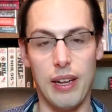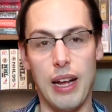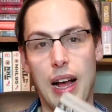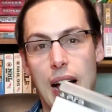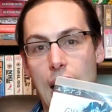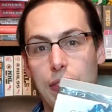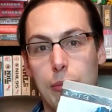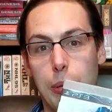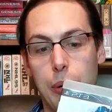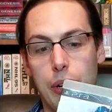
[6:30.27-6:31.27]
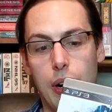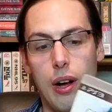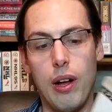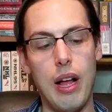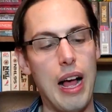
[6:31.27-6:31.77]
Uh, Alpha
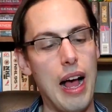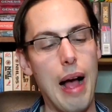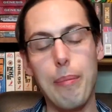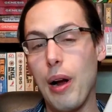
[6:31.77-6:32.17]
Protocol, uh, I'm